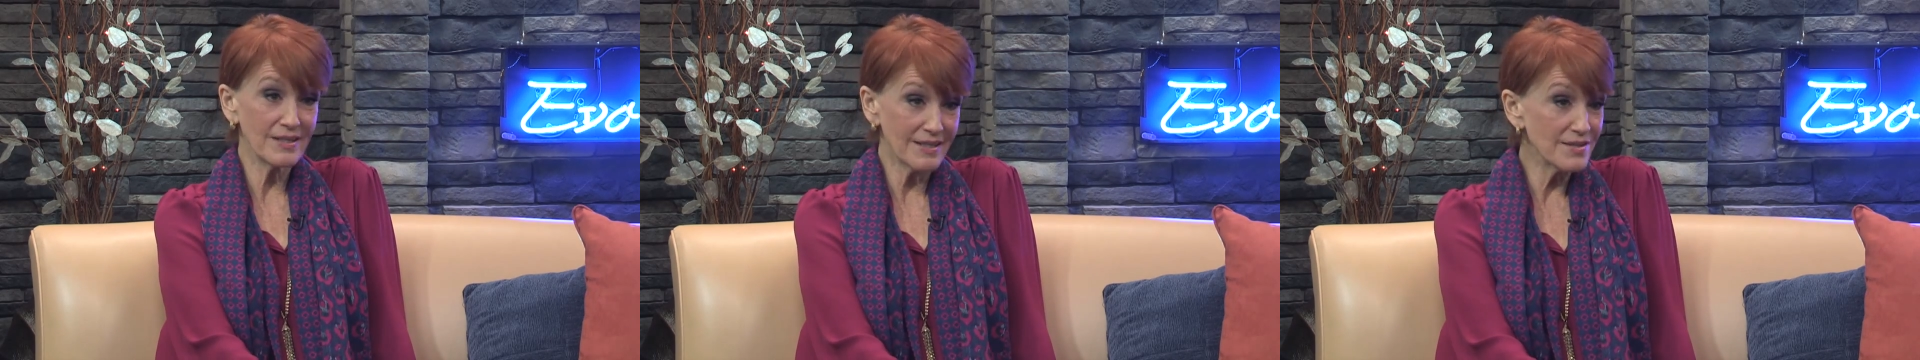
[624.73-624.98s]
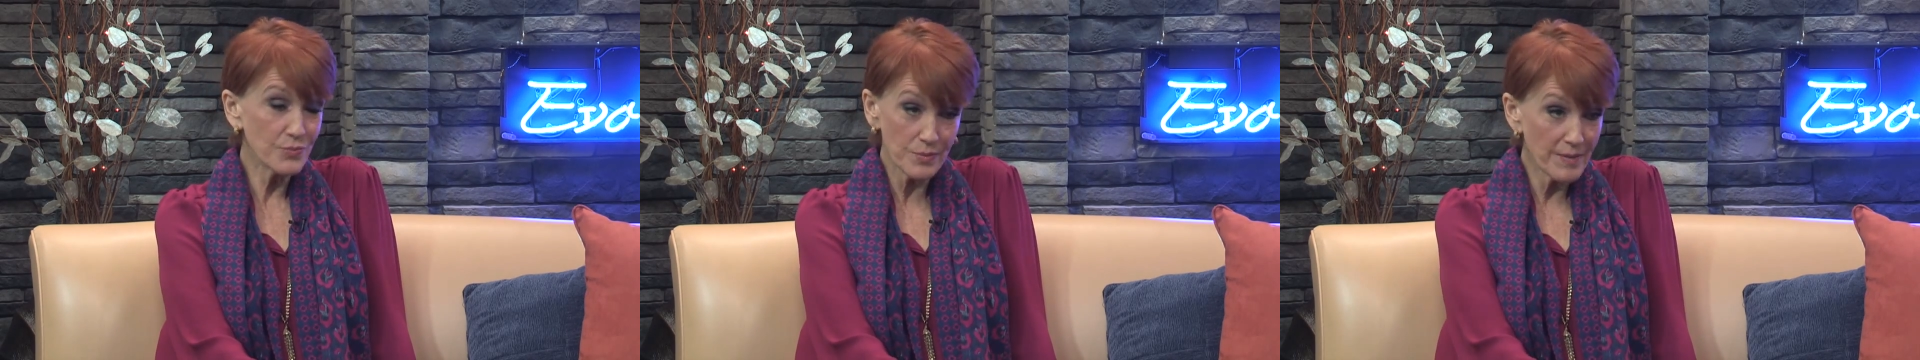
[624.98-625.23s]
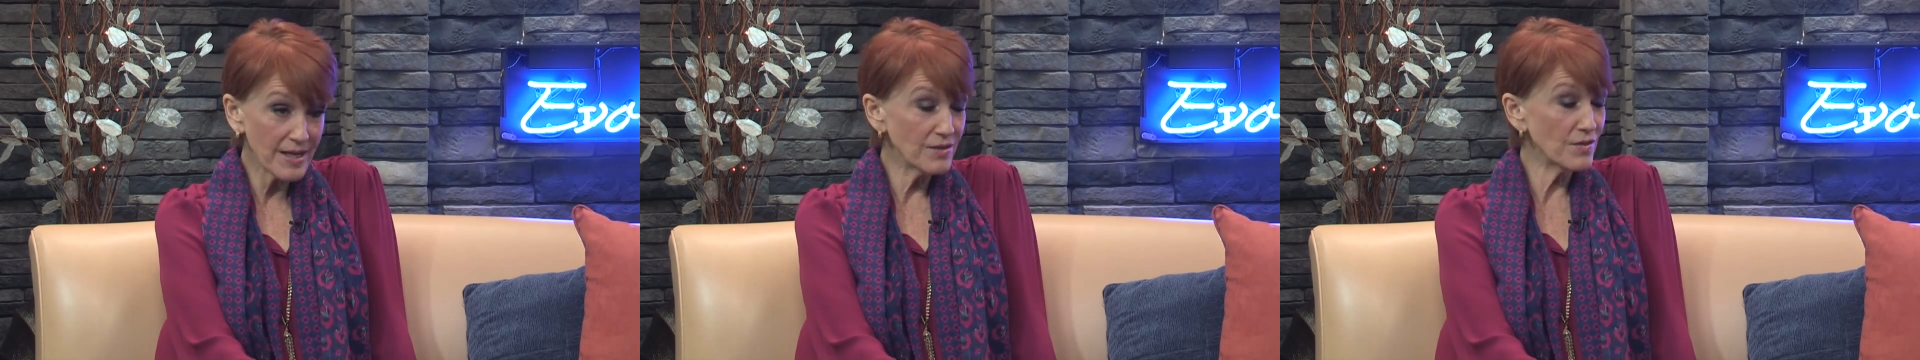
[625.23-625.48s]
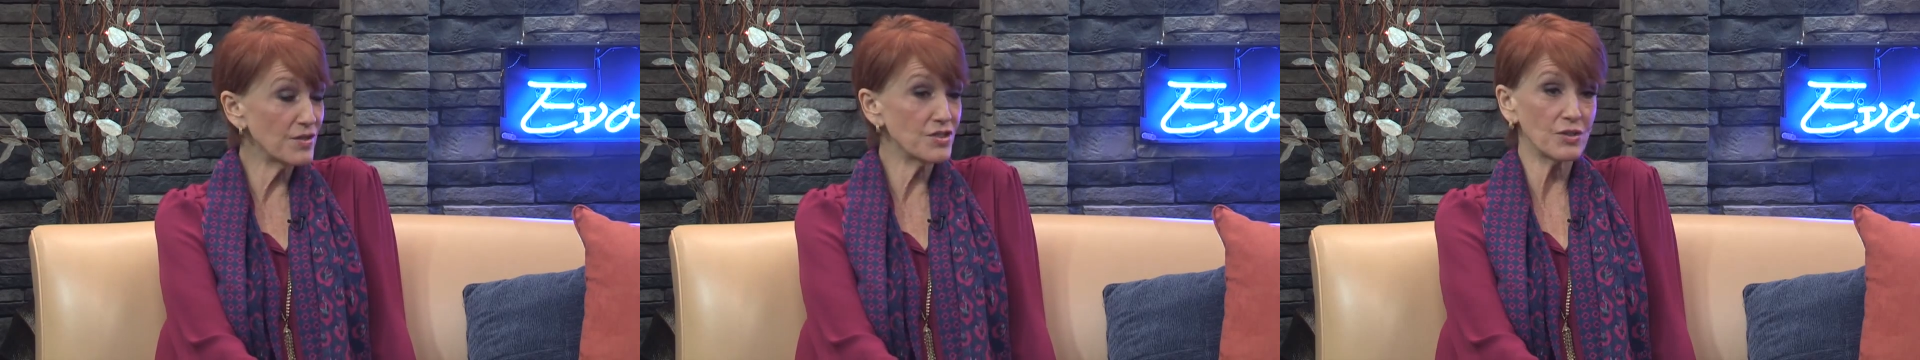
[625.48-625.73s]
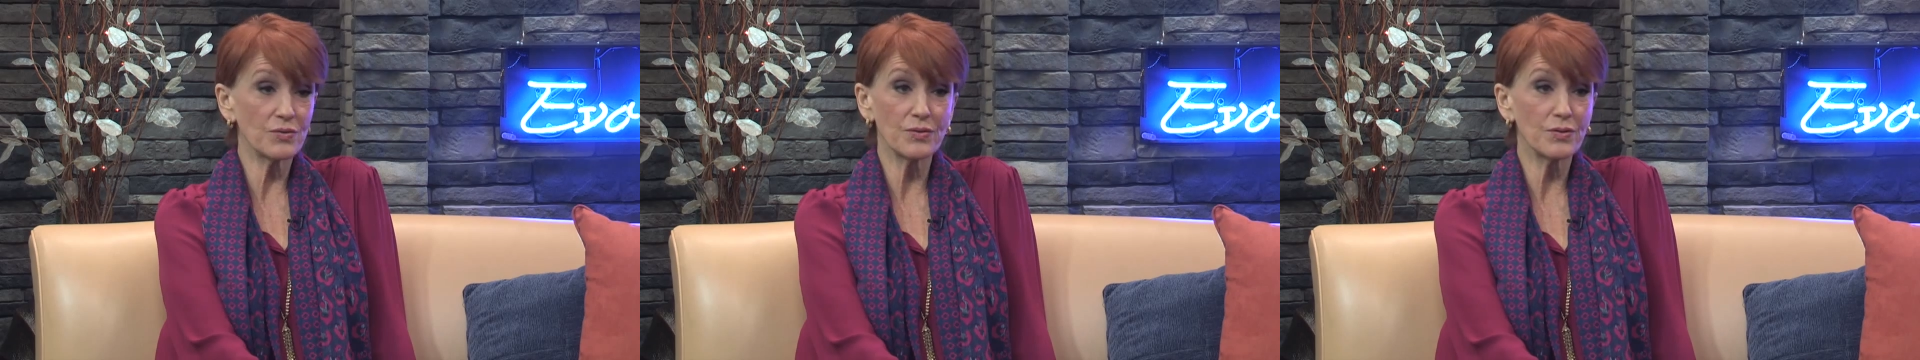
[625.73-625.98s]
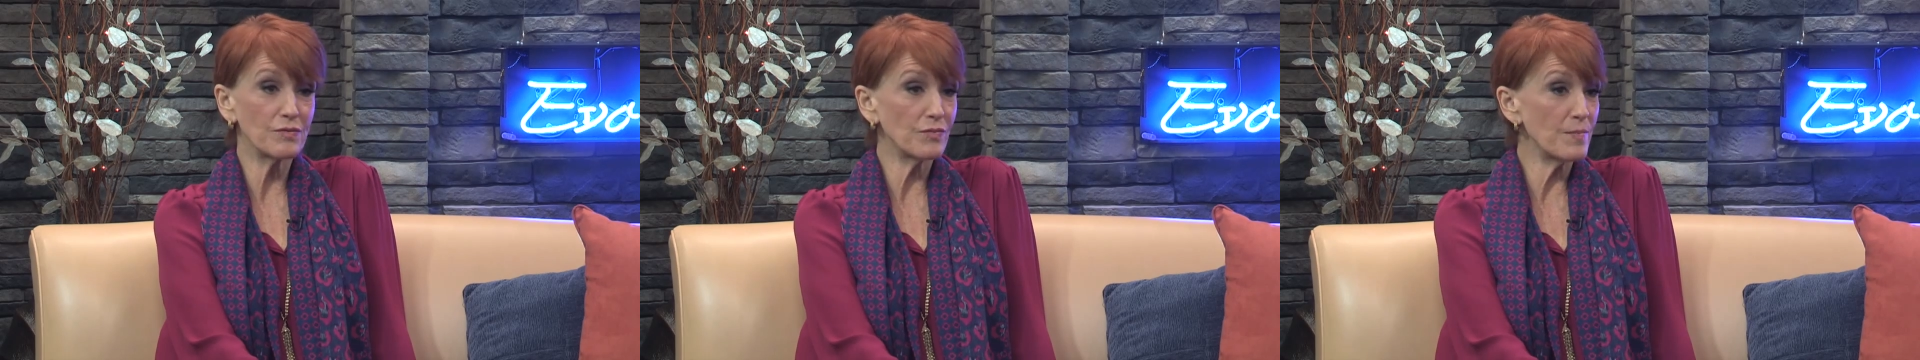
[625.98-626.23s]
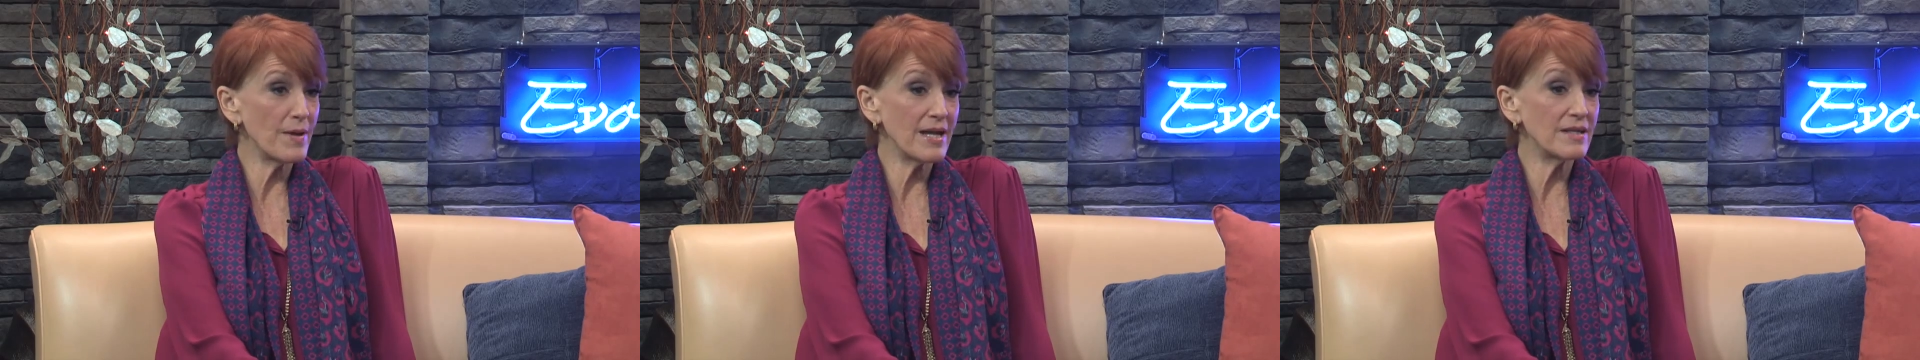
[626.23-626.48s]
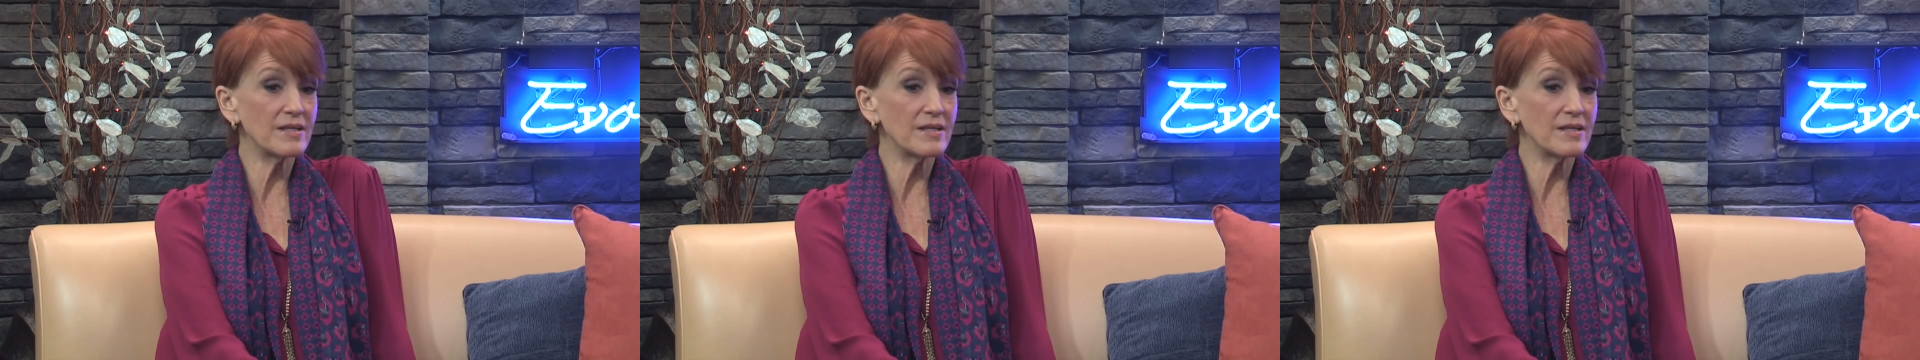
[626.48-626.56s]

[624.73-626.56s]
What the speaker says: has remained or the children who have remained,